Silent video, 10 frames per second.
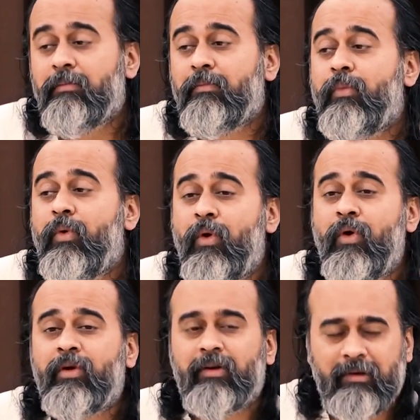
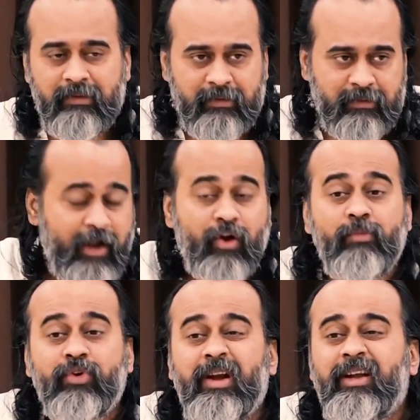more
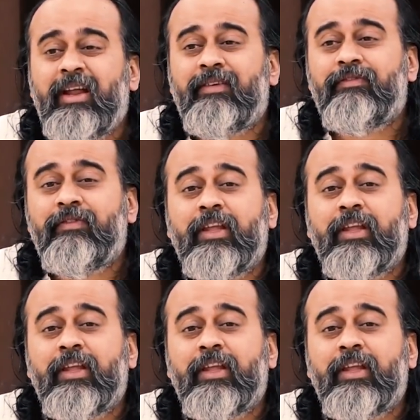accommodative,